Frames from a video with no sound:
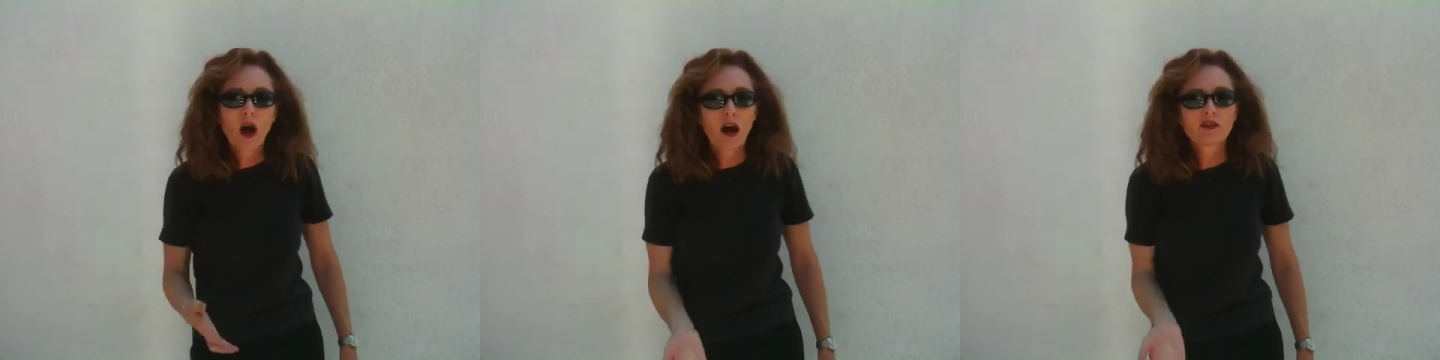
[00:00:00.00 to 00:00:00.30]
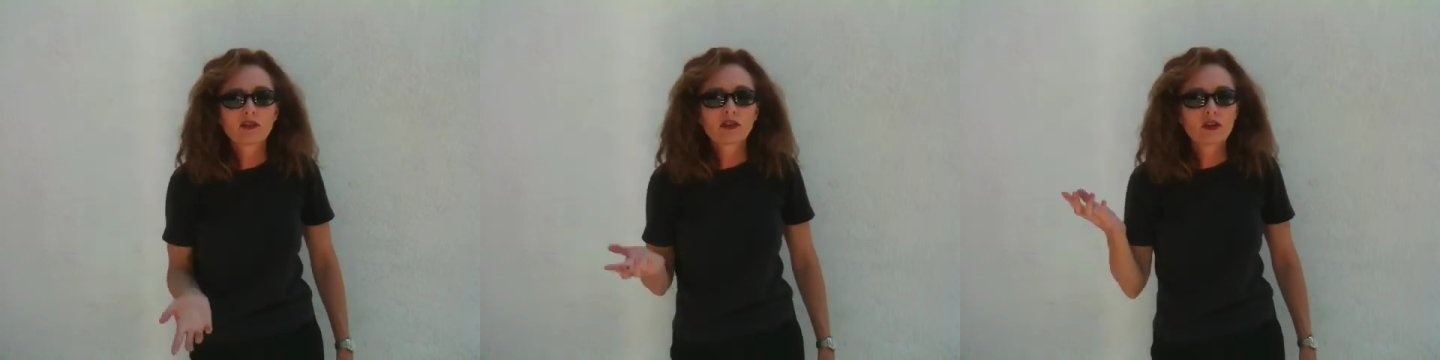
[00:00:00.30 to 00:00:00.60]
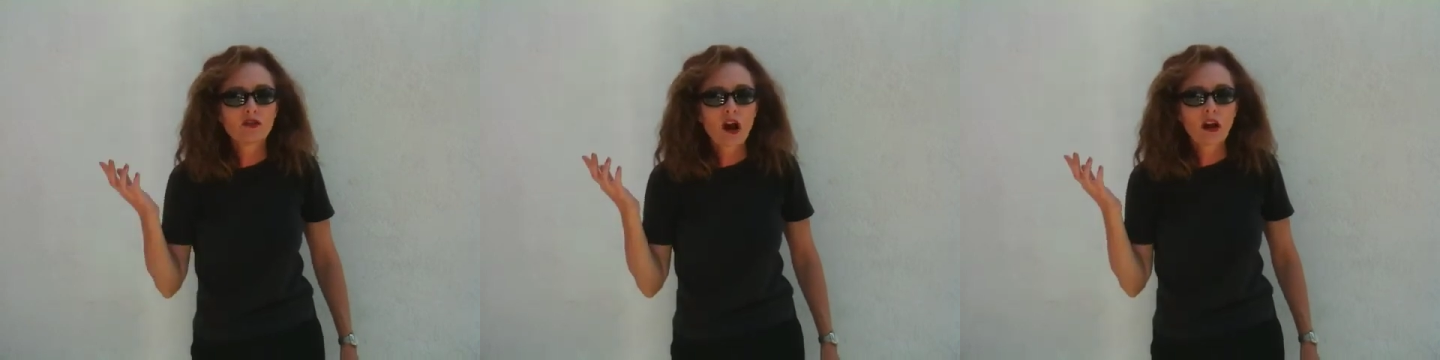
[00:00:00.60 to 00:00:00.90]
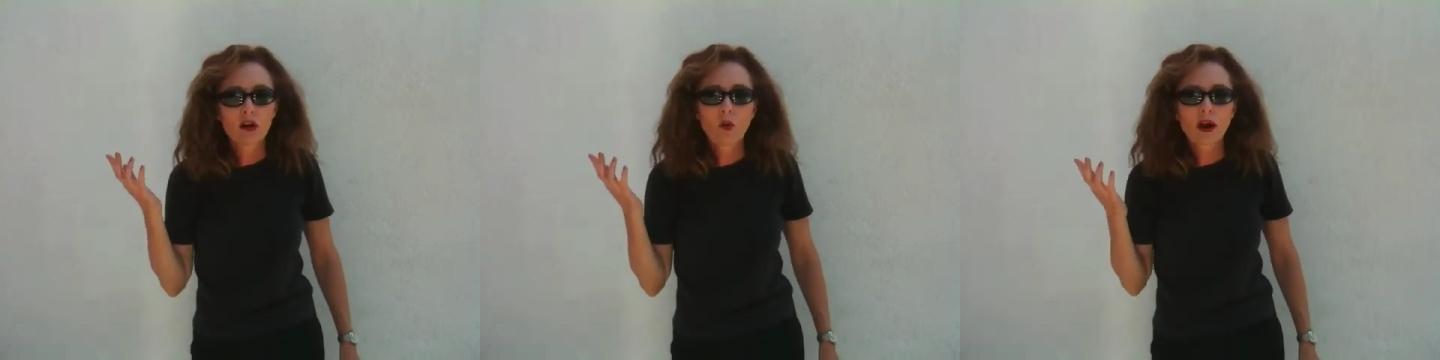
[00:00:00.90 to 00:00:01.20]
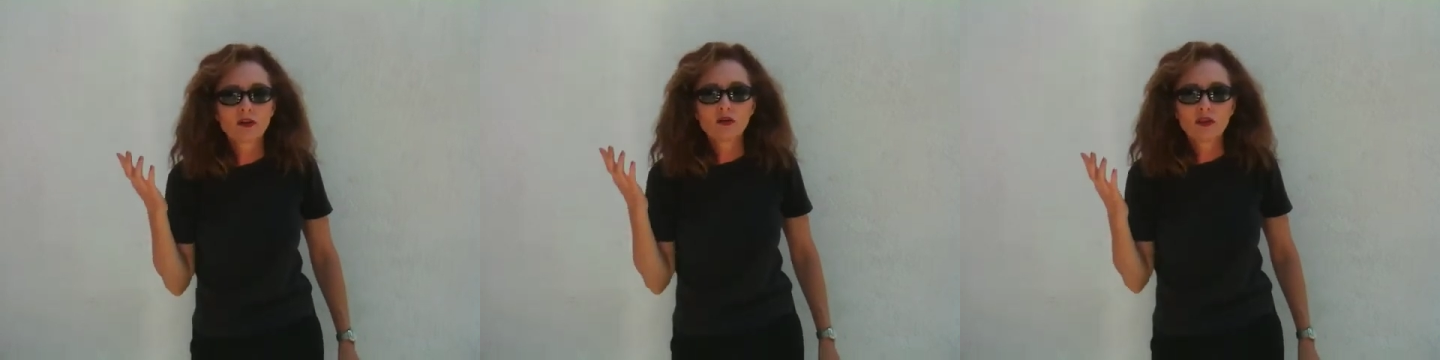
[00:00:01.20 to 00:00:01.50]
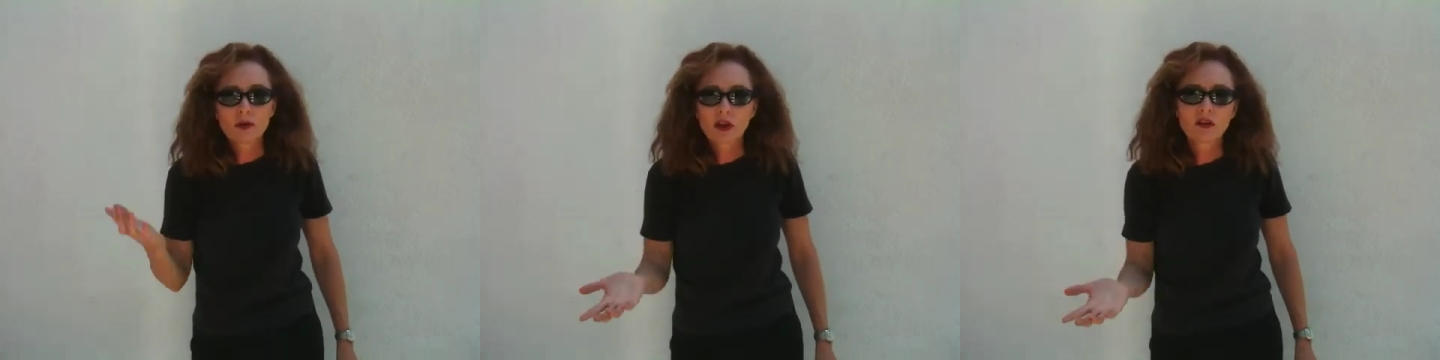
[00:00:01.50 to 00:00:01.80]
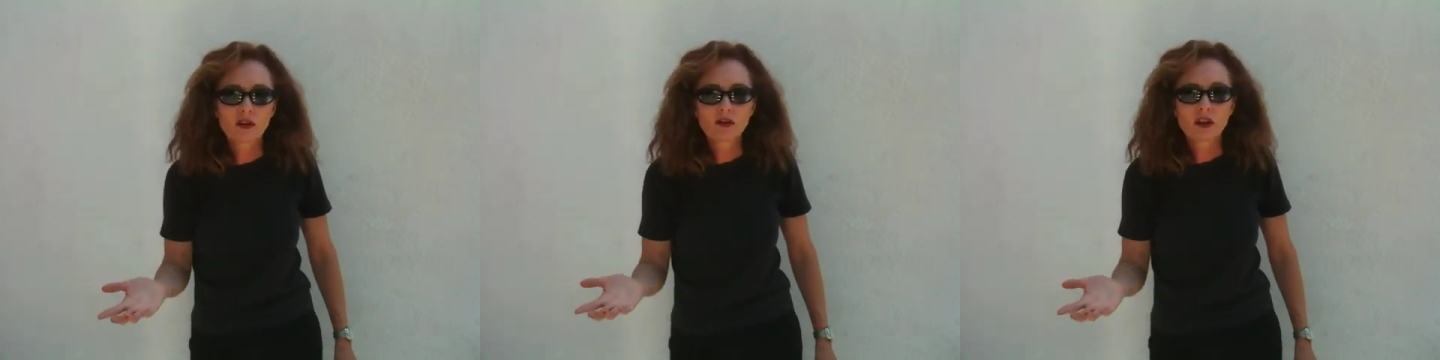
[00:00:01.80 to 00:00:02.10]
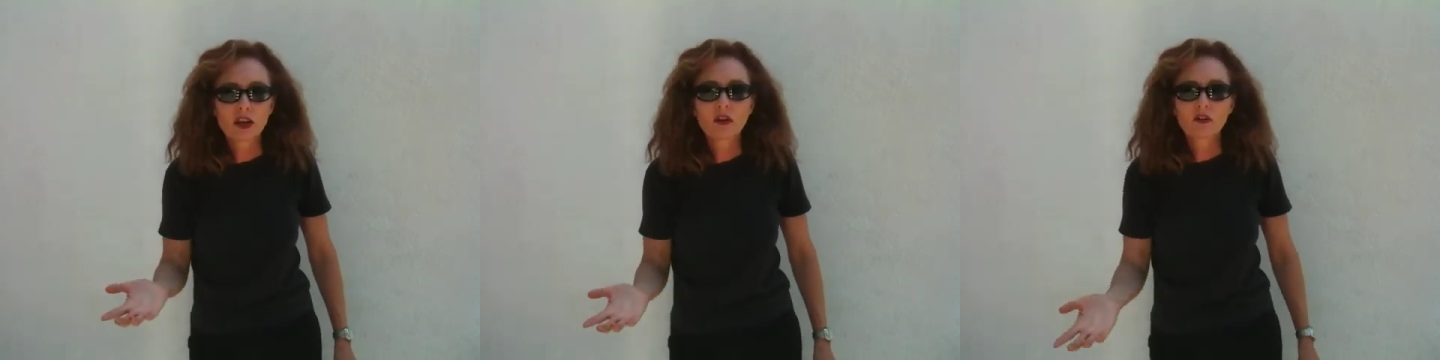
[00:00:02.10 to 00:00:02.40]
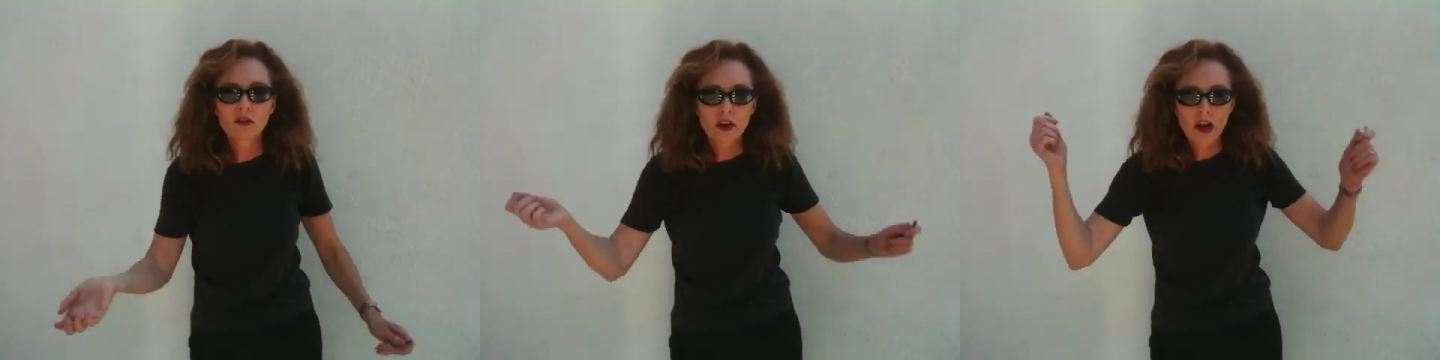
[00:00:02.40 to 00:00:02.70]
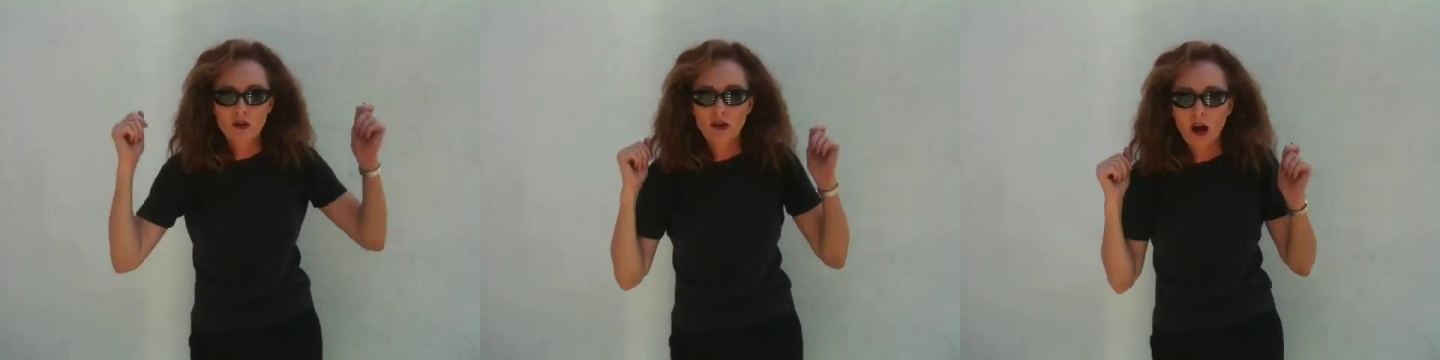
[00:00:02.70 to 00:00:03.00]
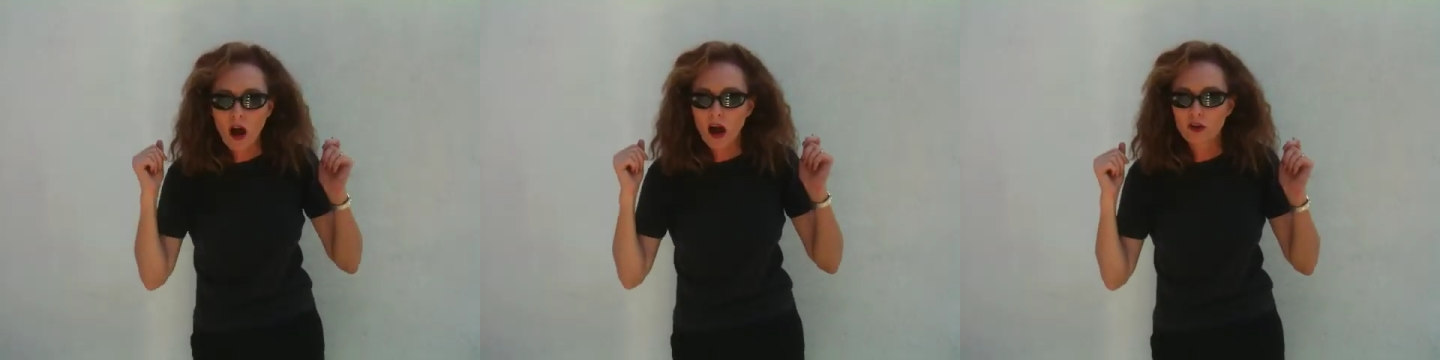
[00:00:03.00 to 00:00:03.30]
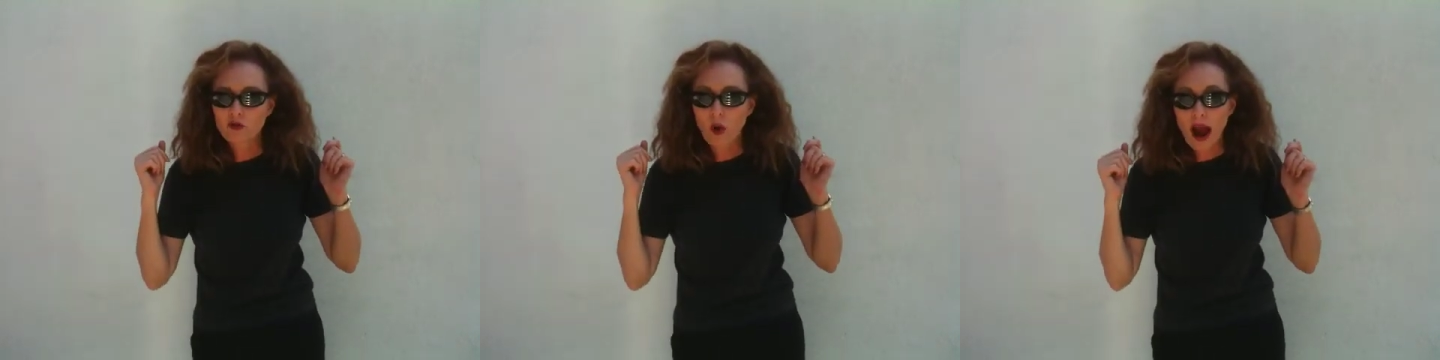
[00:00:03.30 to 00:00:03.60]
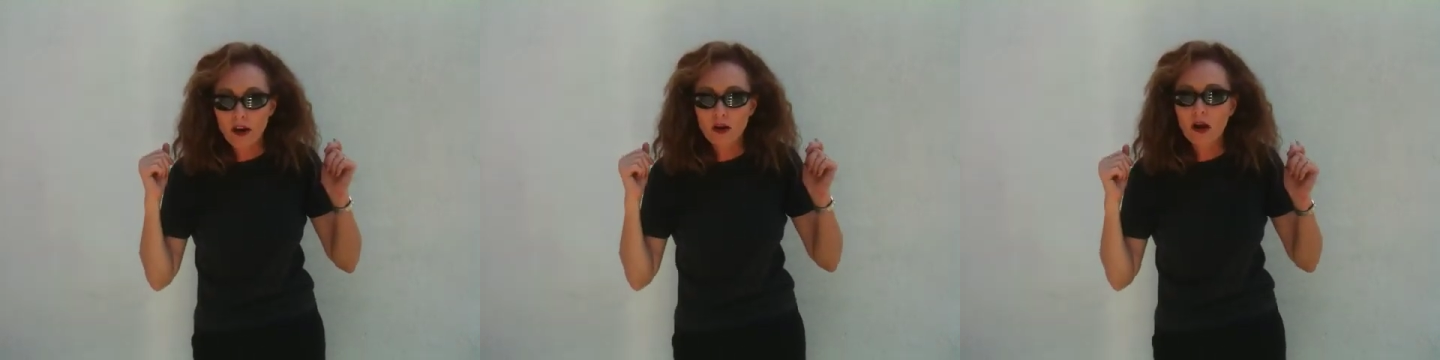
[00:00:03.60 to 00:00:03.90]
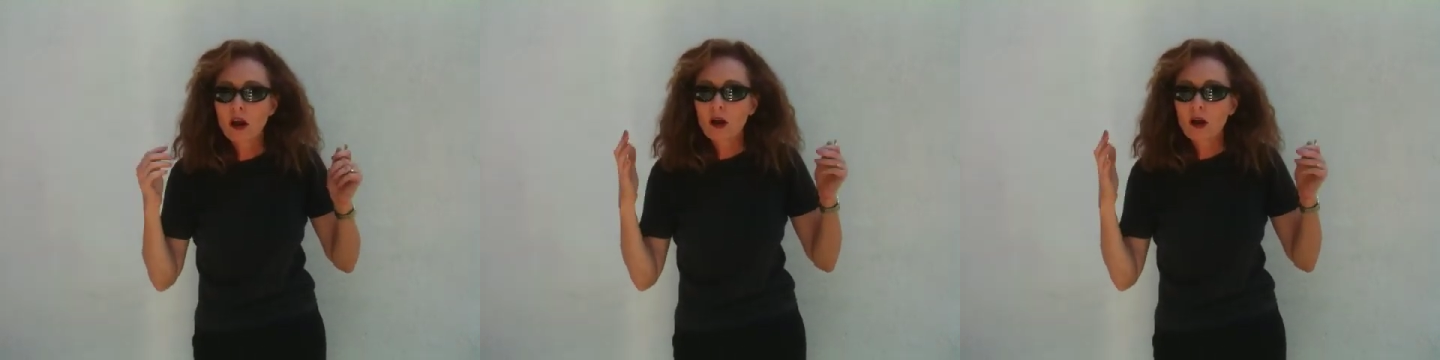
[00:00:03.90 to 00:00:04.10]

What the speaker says: Obviously, you're not going to want to do deep conditioning sitting under a dryer